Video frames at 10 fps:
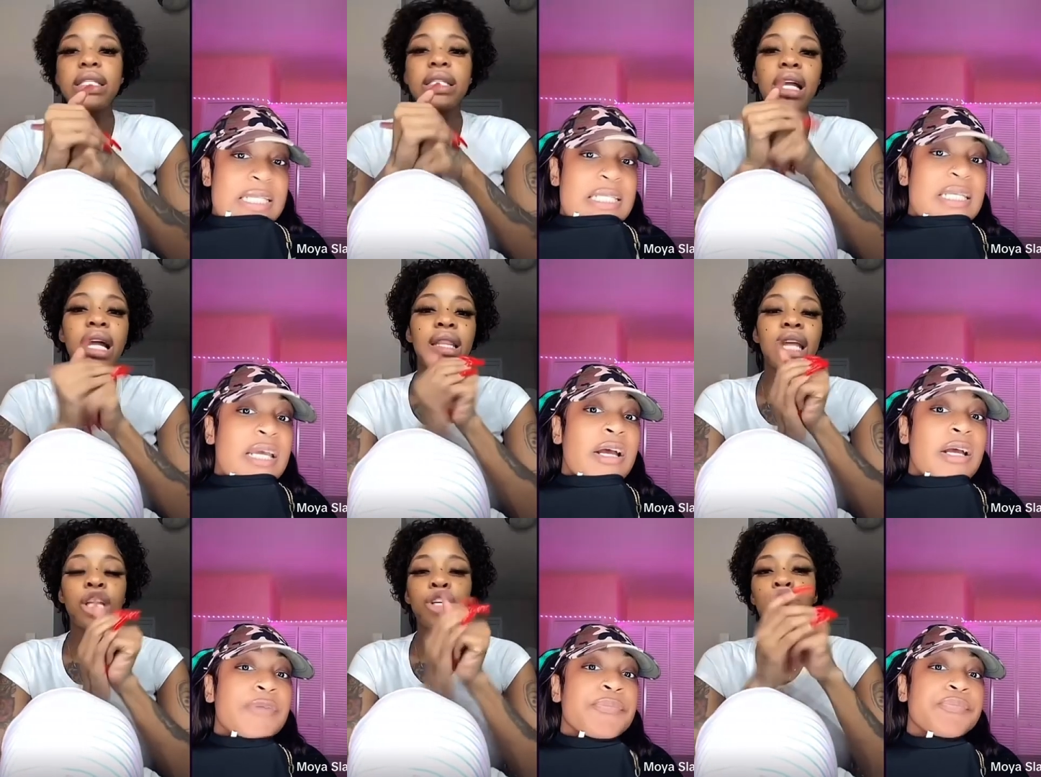Speaker 1: Stella,
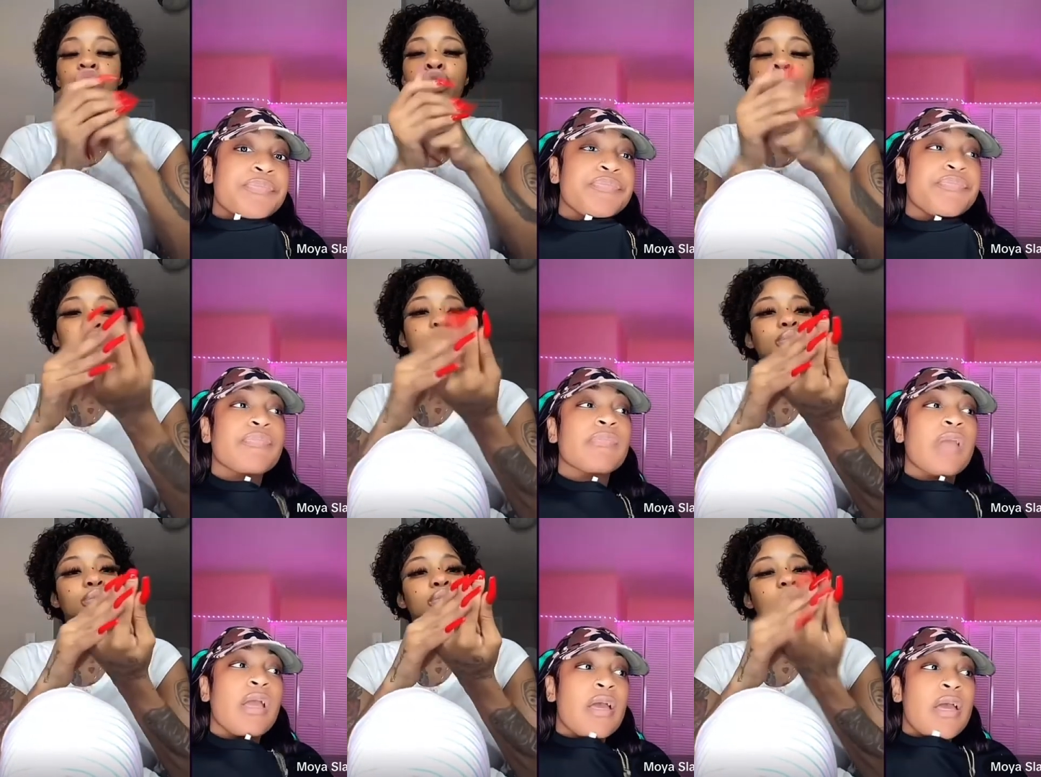thank you.
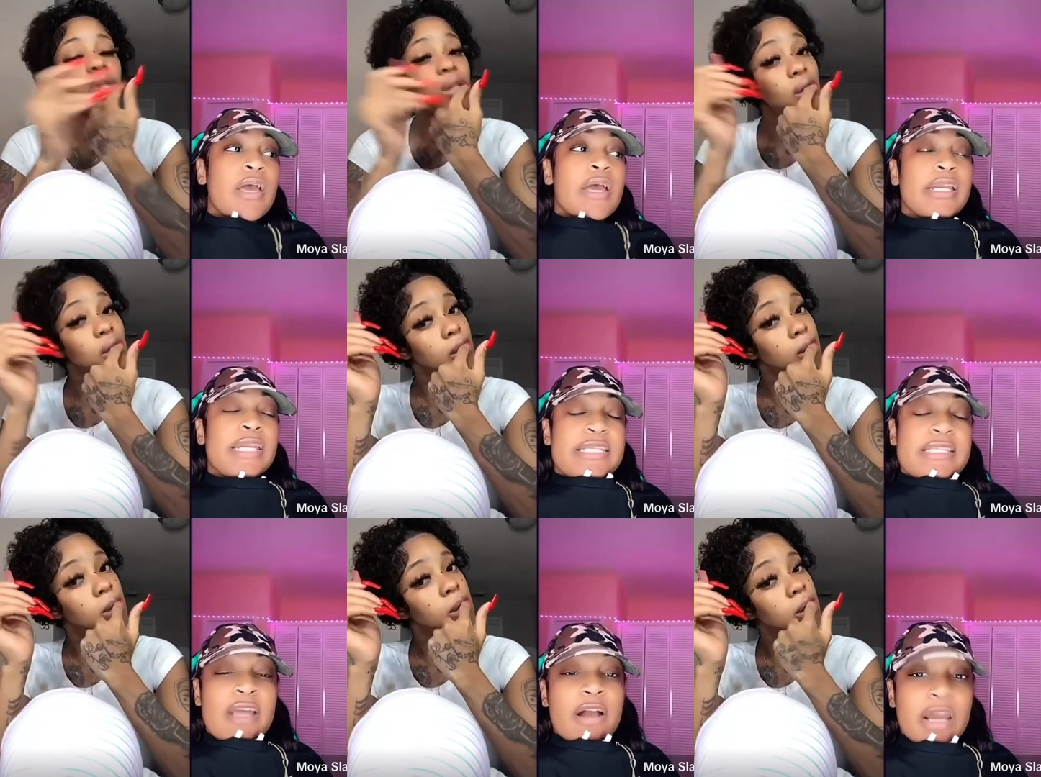
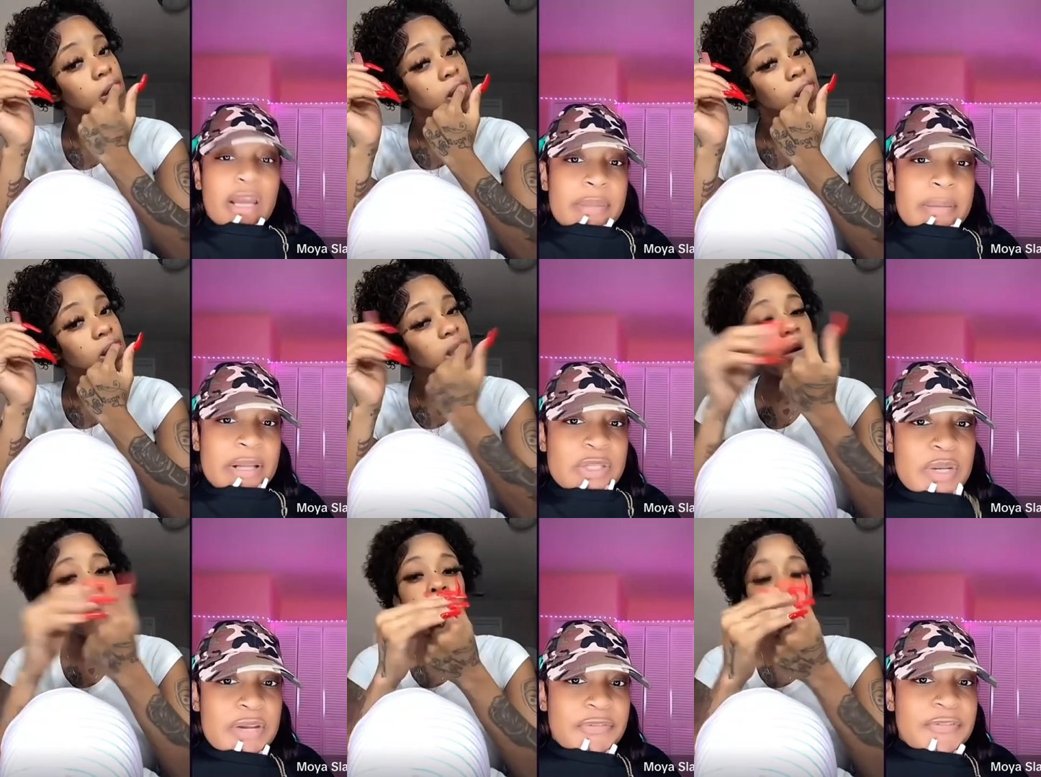This year gonna be my
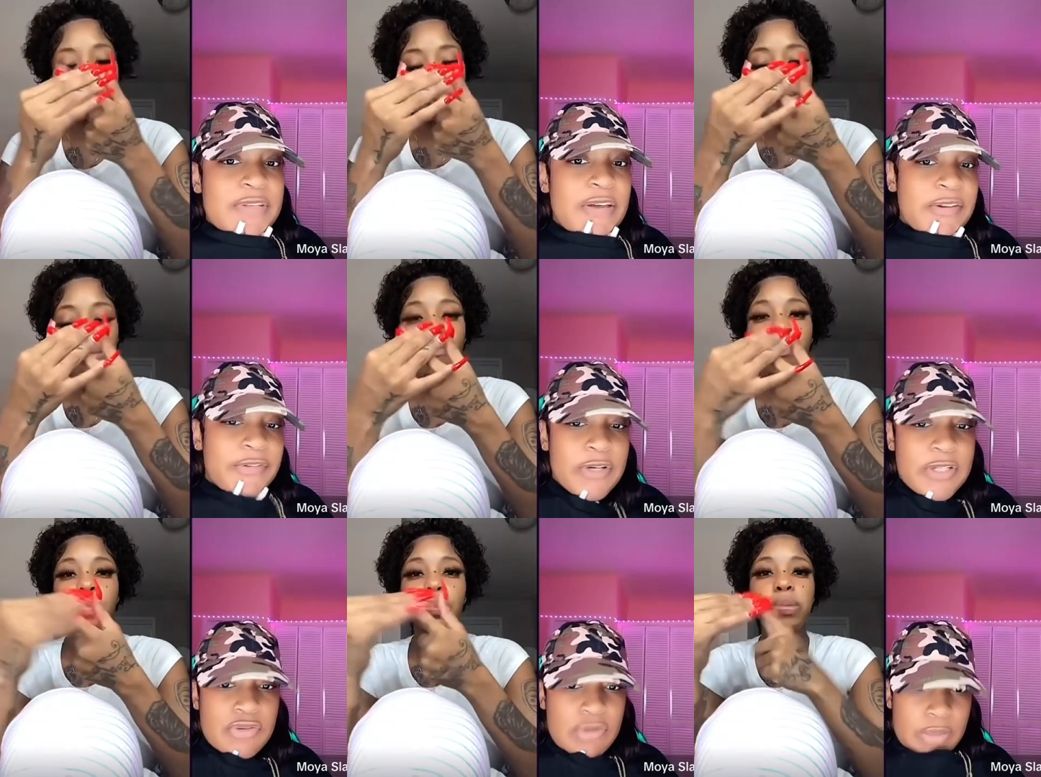25th
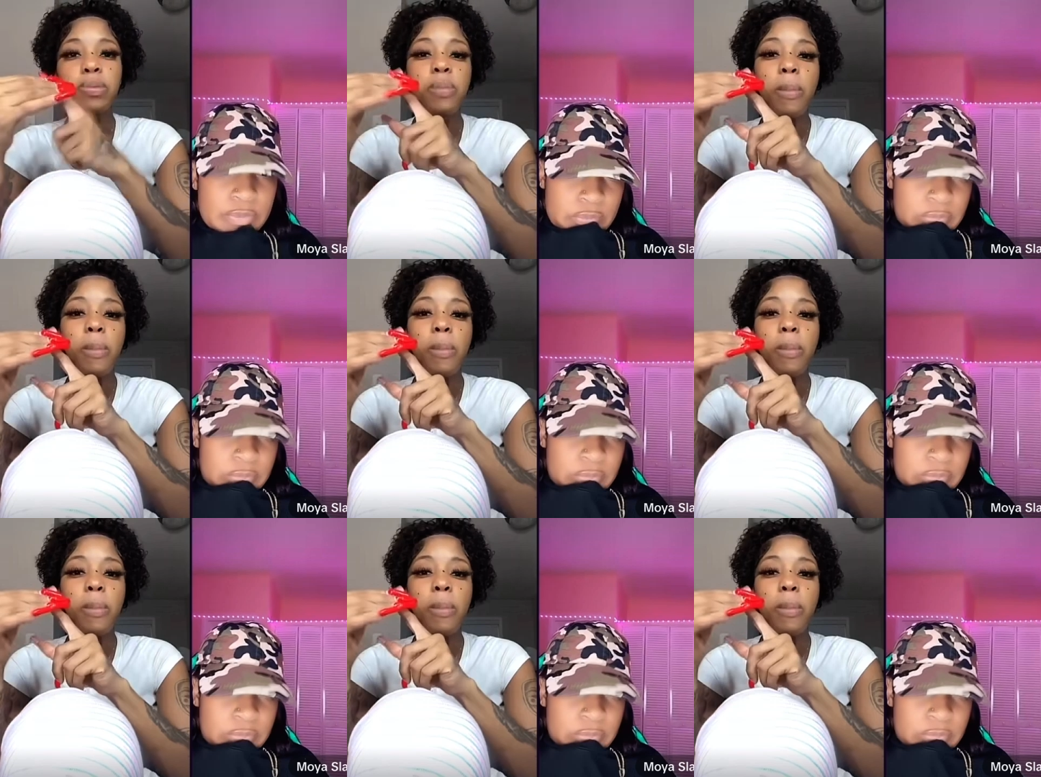anniversary.